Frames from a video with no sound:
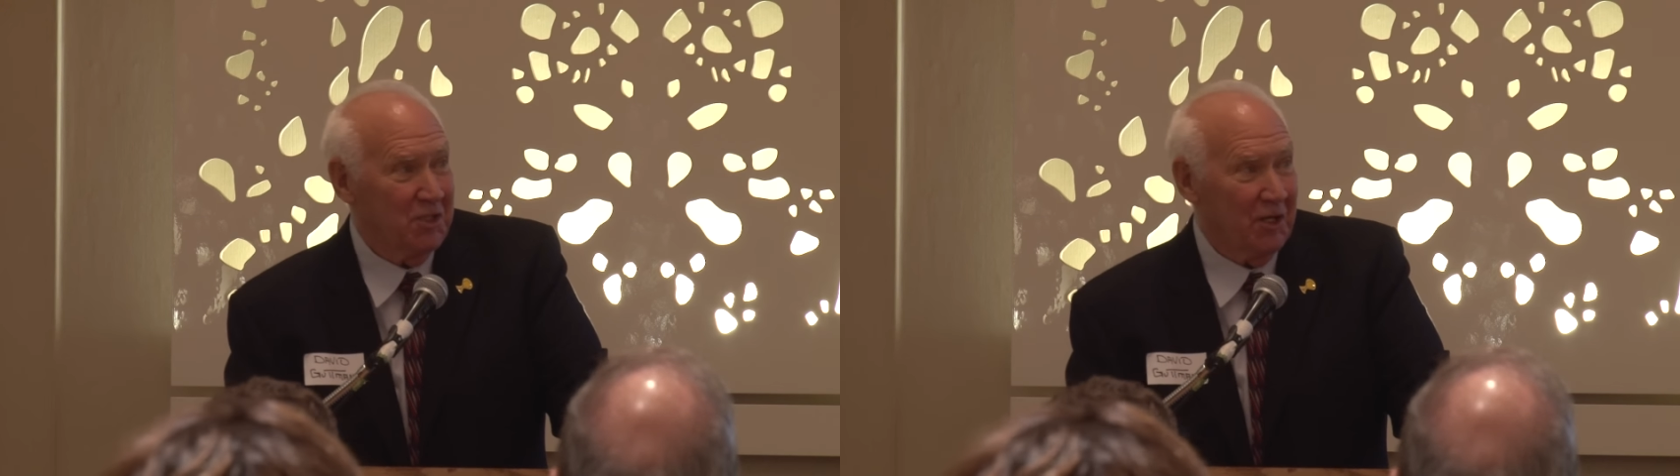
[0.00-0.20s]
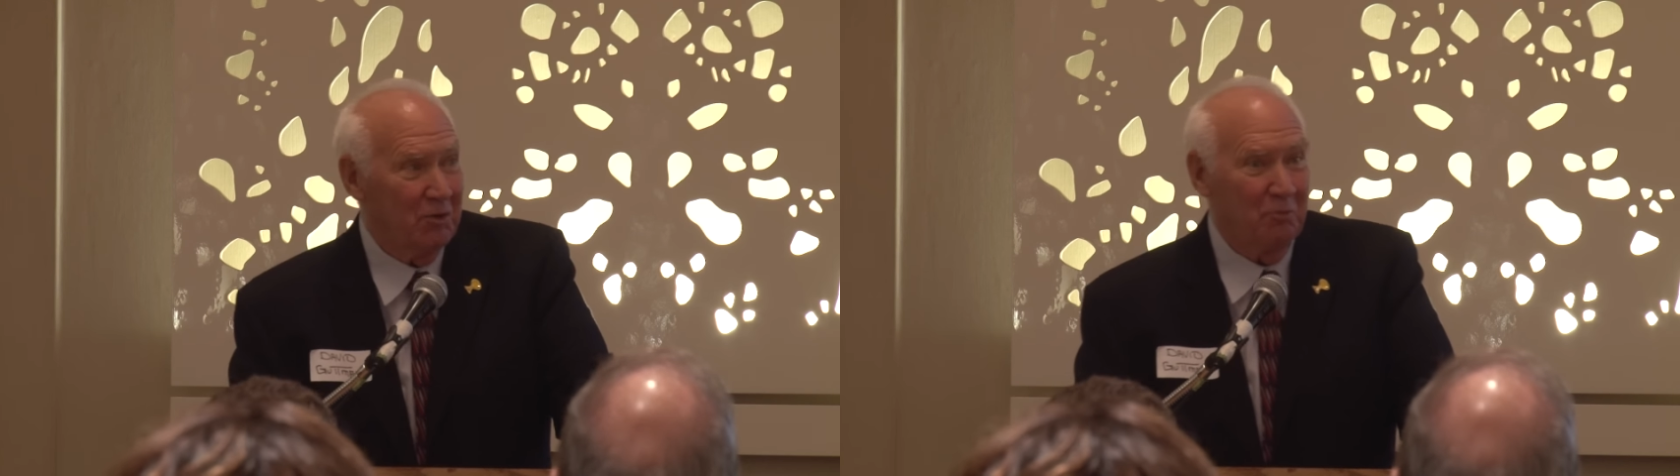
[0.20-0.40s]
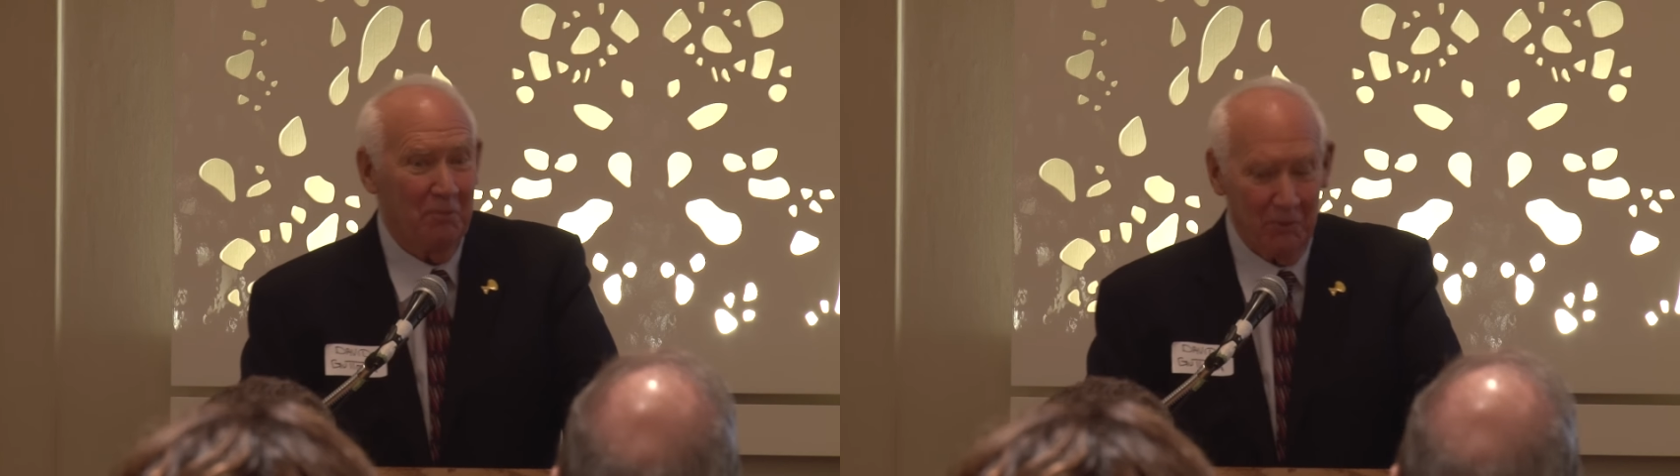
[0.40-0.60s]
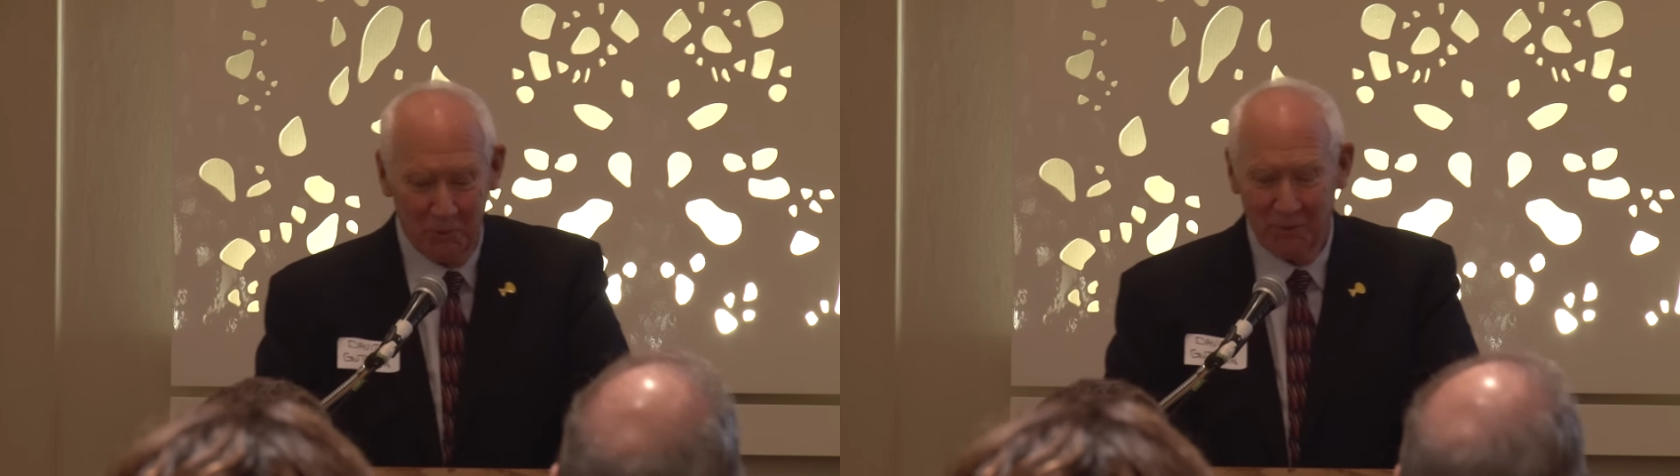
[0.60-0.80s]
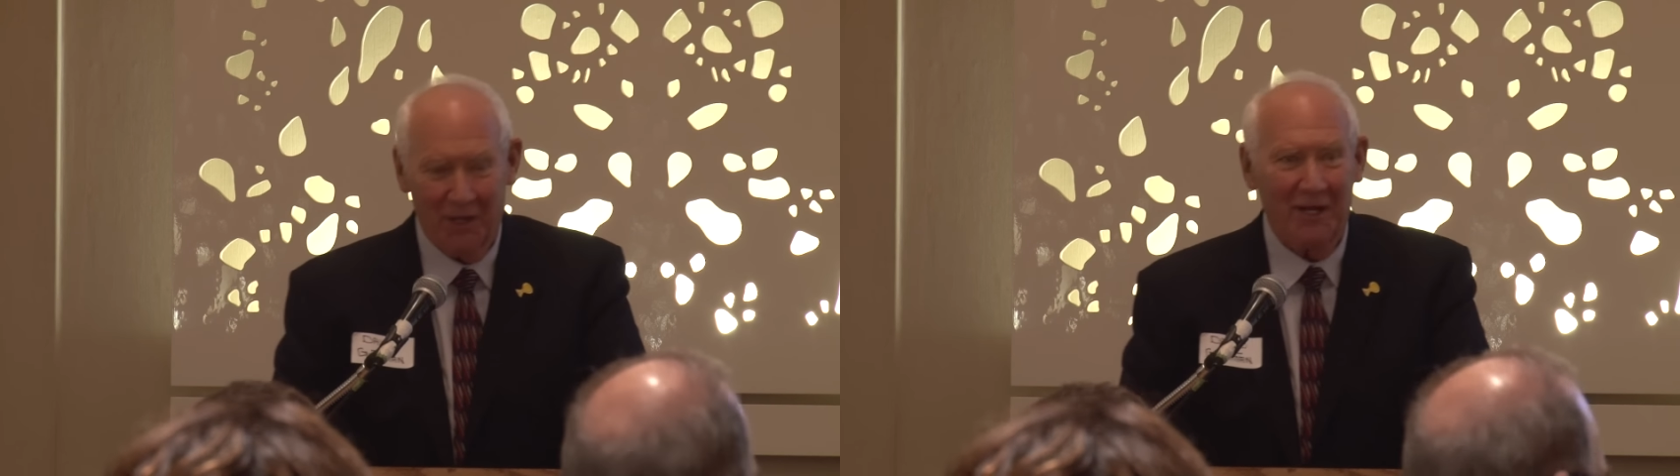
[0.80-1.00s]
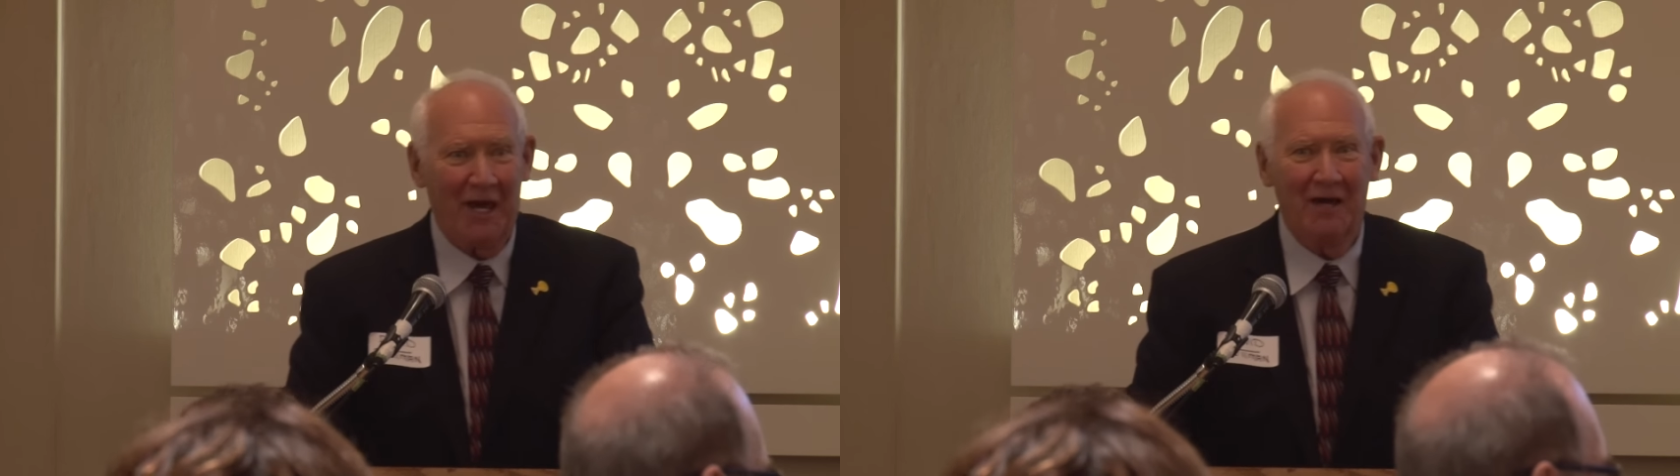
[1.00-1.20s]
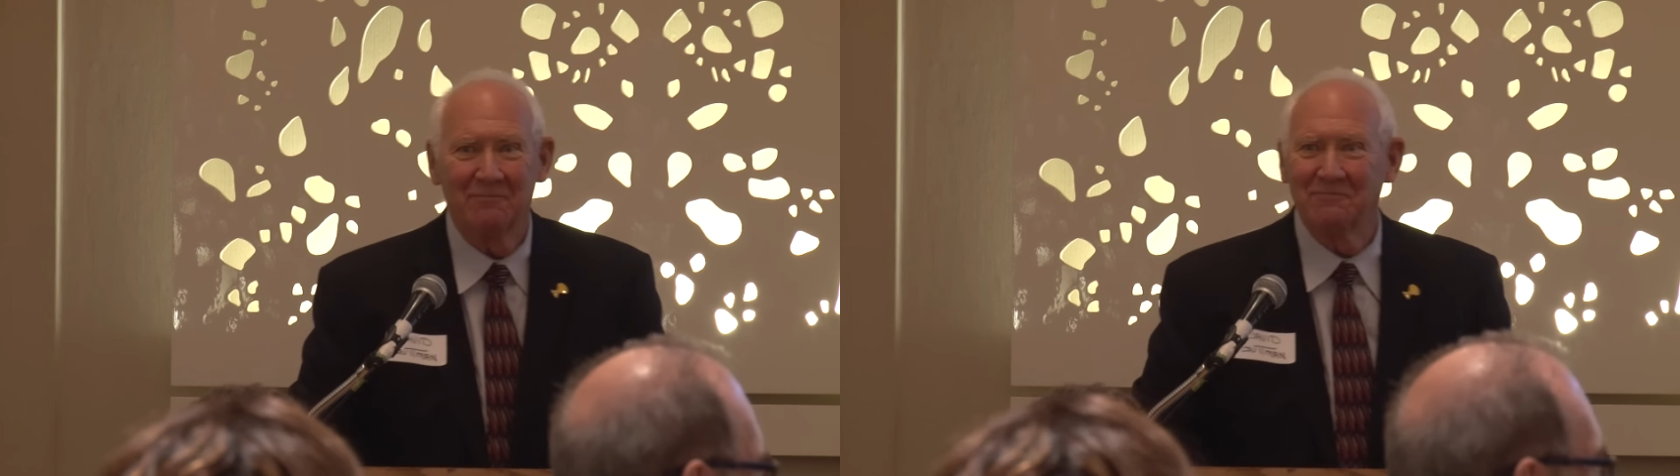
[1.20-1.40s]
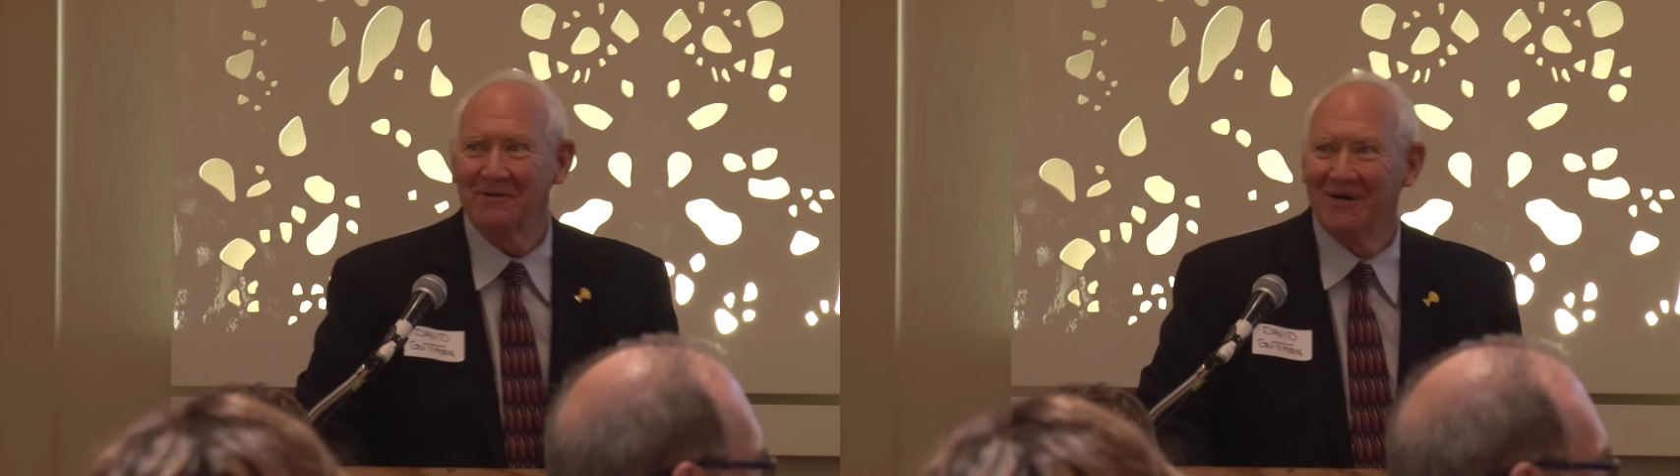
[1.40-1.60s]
and I hope I will not have.